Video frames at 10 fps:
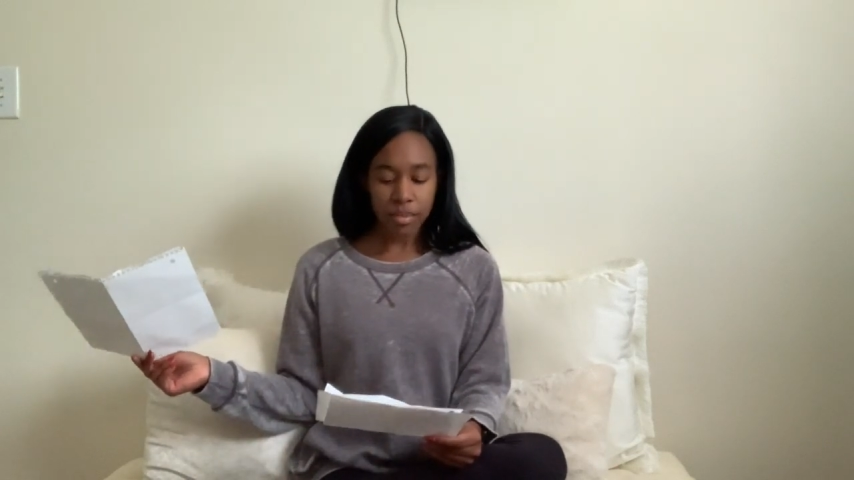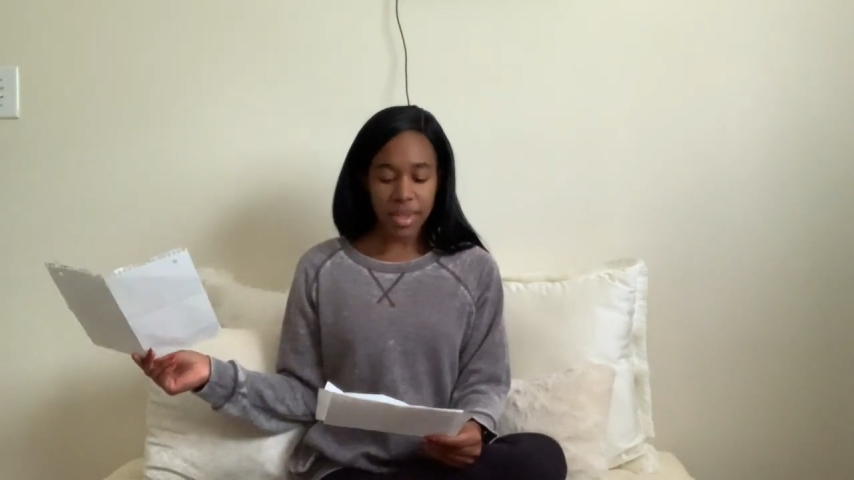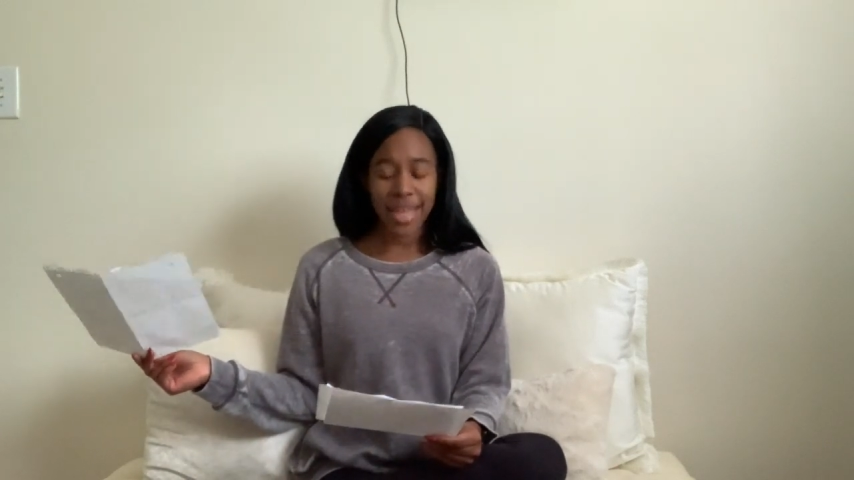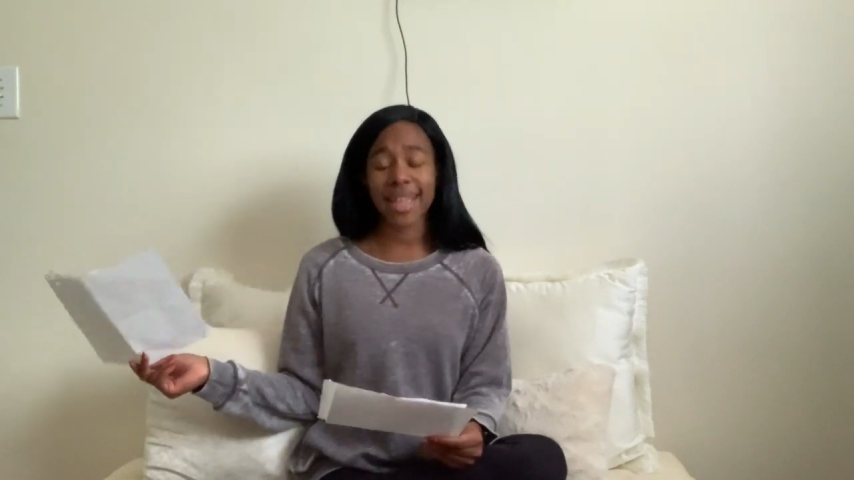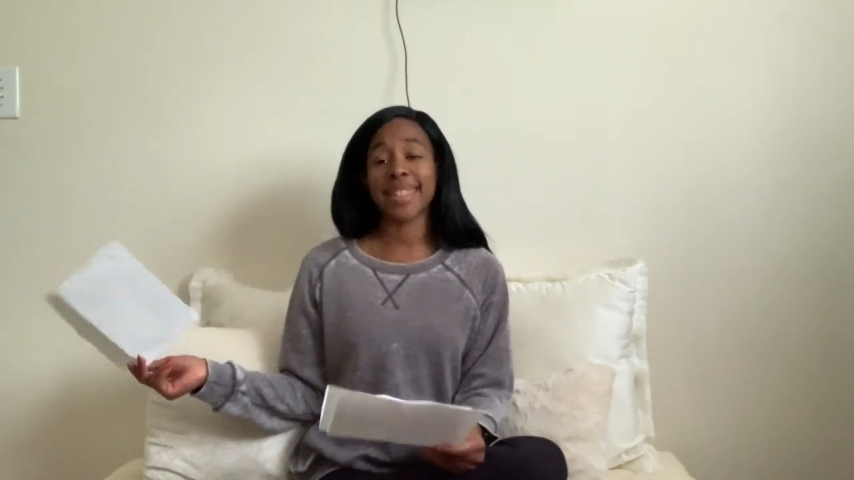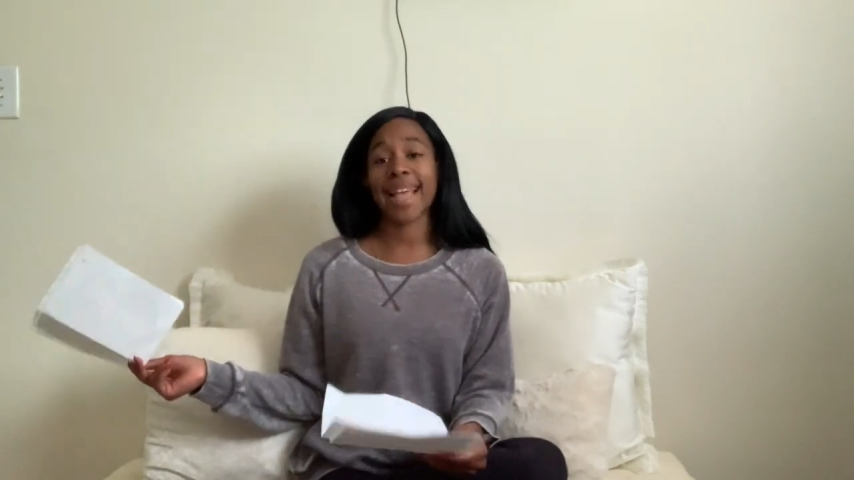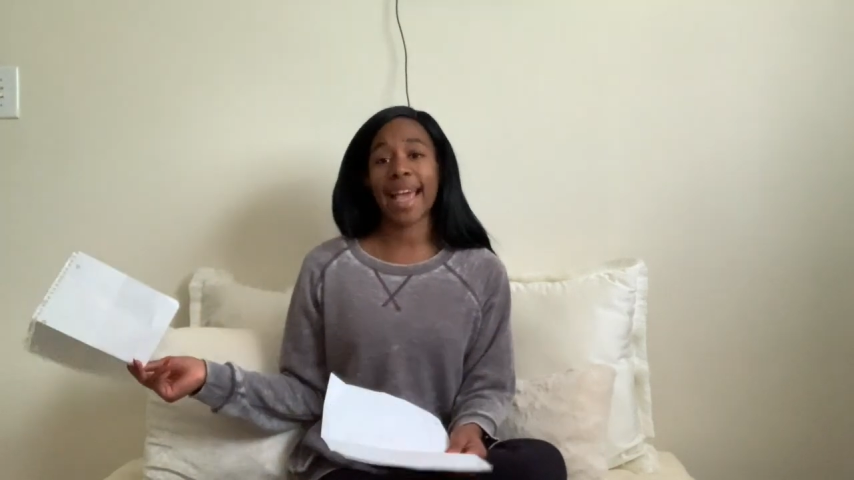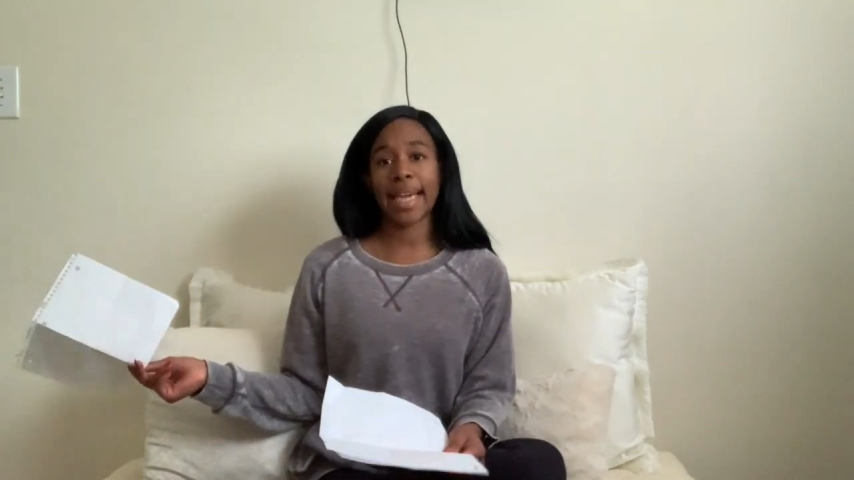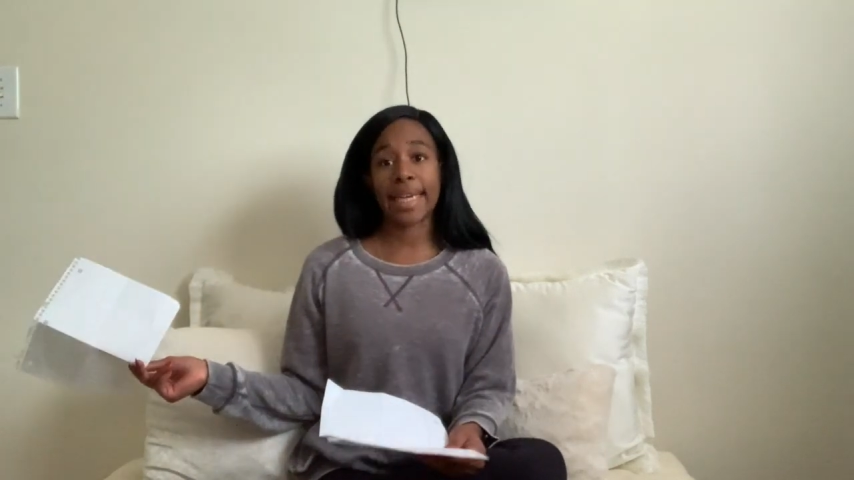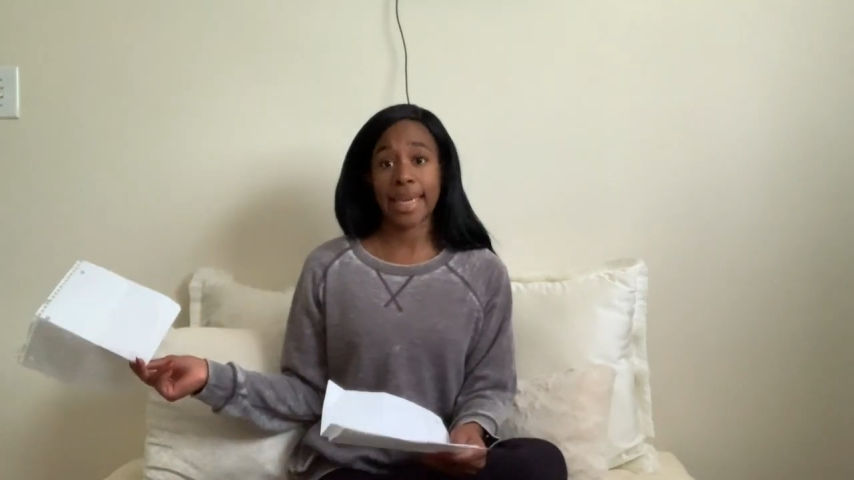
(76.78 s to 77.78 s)
is
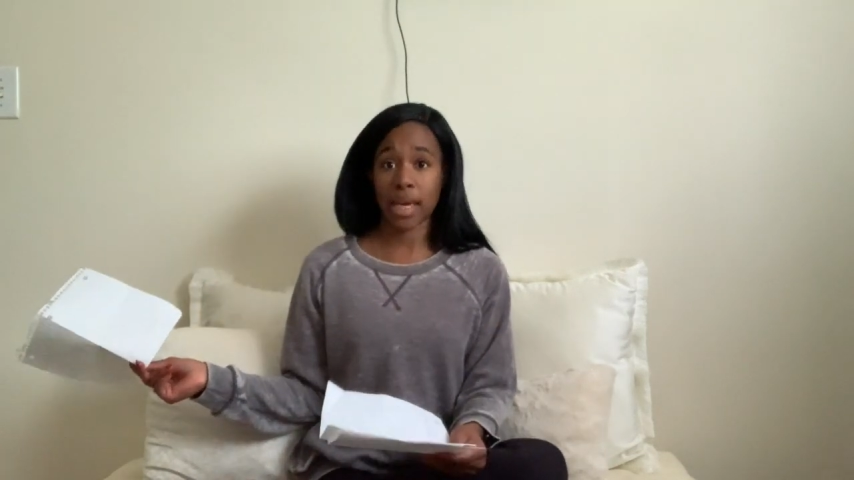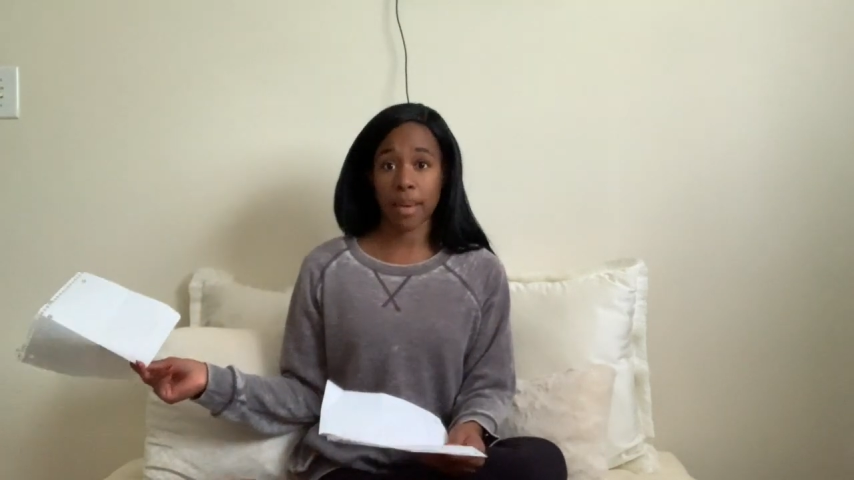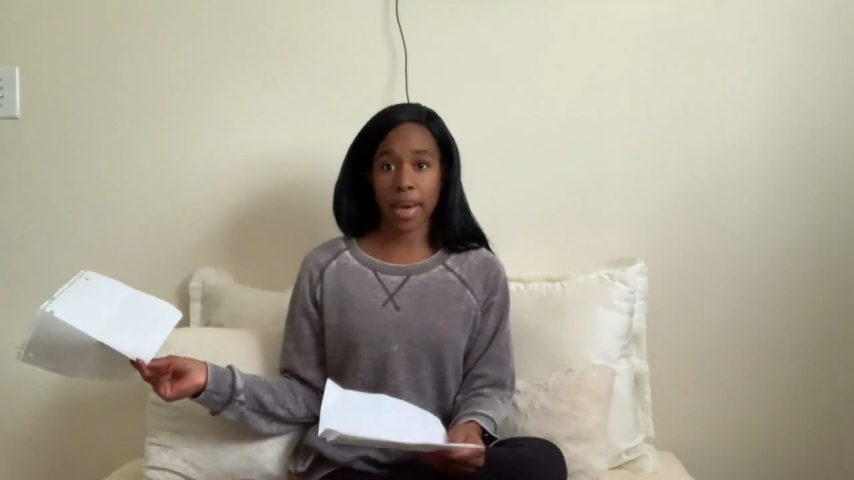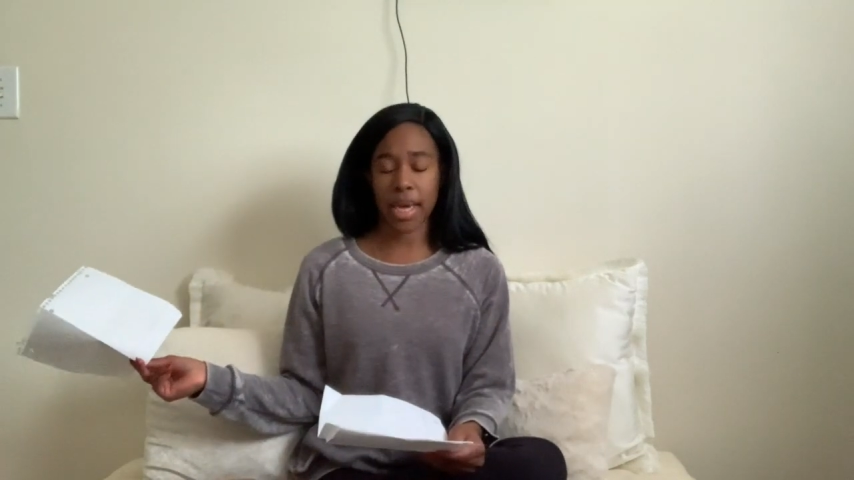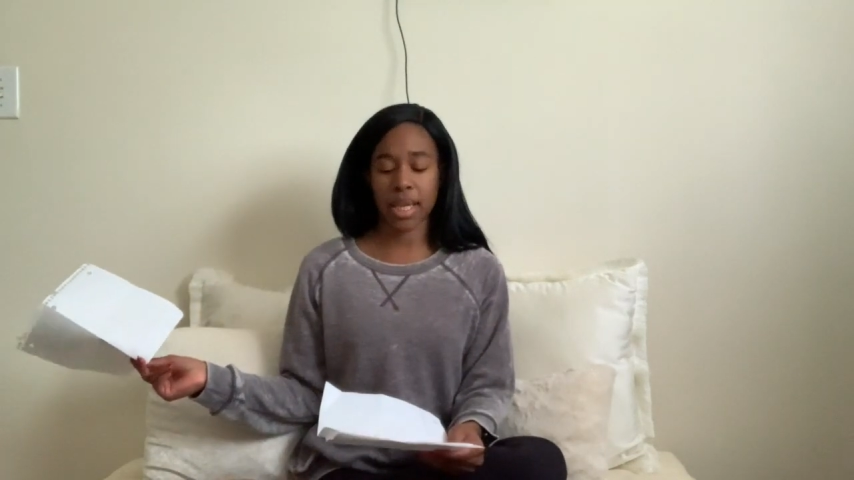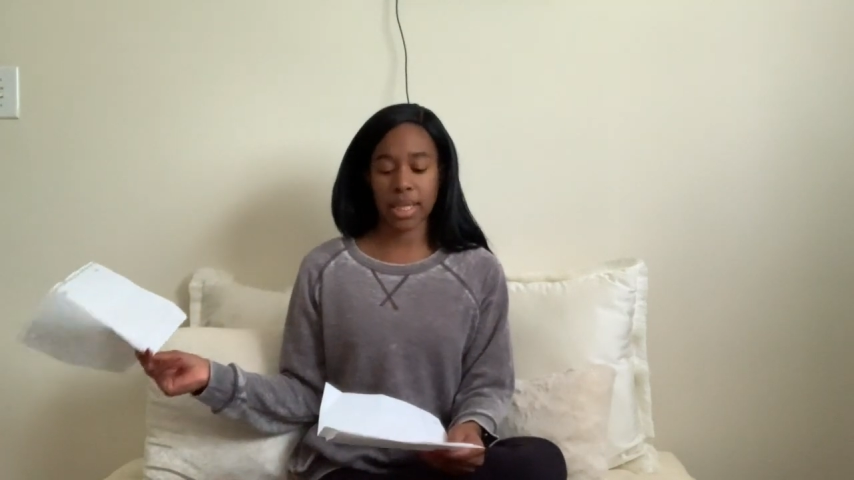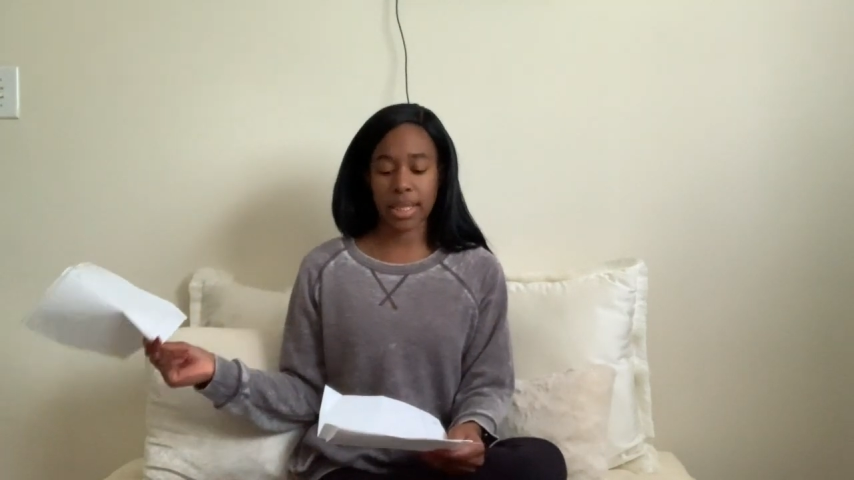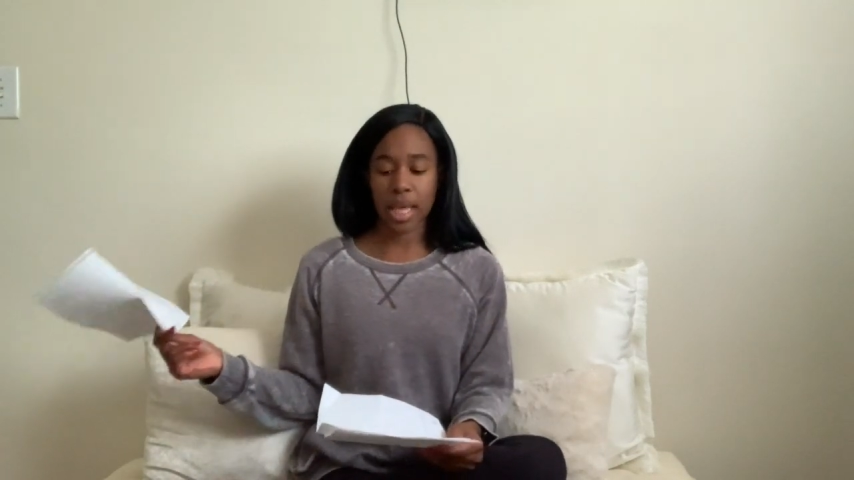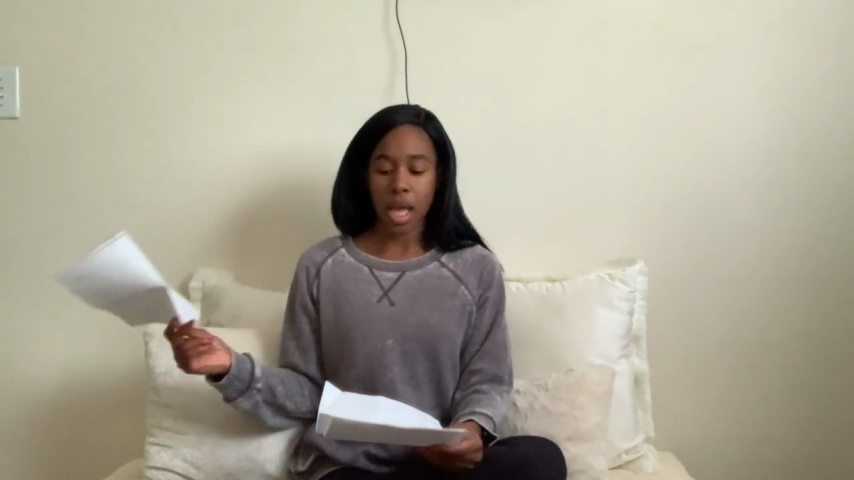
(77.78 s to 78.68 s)
8 gigabytes.